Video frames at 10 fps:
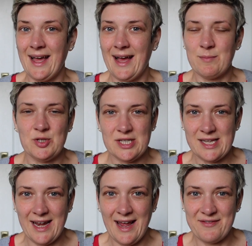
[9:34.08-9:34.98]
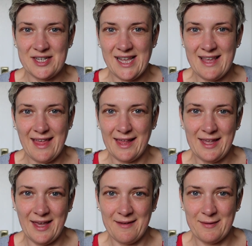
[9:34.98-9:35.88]
I'm just going to have to say
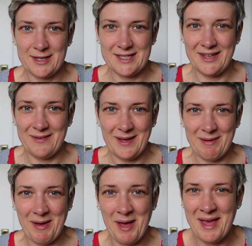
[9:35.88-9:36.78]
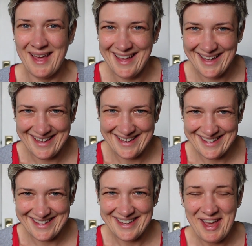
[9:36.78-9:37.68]
thank you to you
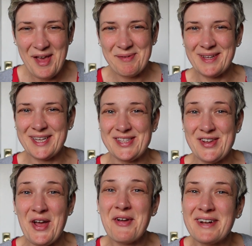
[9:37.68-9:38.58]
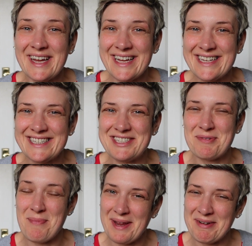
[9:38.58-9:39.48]
because not only did
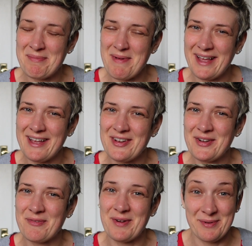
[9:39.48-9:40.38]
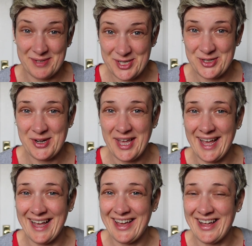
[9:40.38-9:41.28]
you make me, when I was
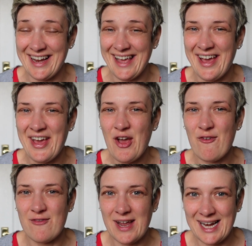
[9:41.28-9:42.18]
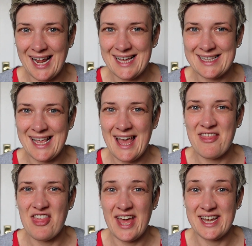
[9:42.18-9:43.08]
talking earlier, realise
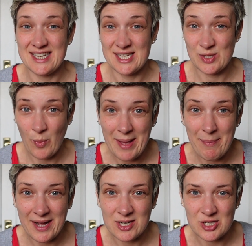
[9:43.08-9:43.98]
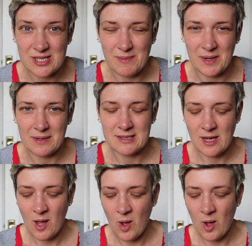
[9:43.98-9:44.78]
that I need a sway back adjustment.